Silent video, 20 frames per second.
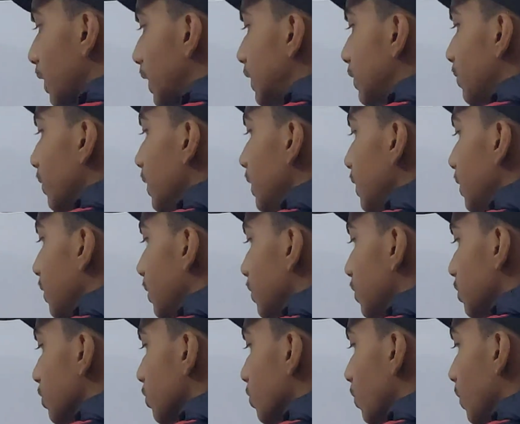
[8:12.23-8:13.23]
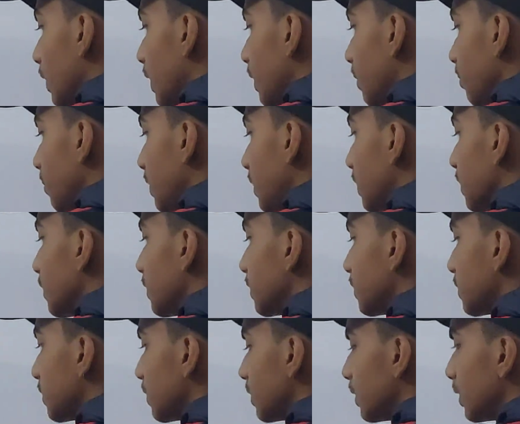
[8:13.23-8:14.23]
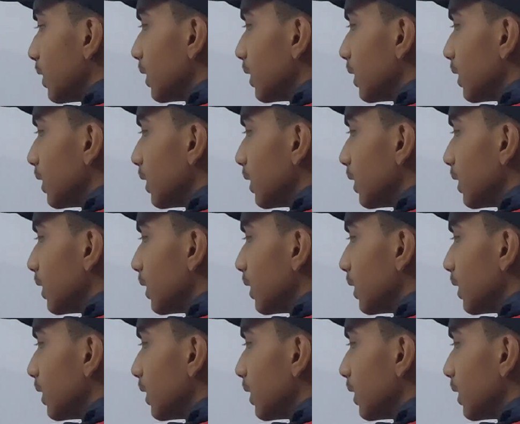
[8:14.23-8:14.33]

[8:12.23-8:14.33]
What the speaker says: as well, square meters.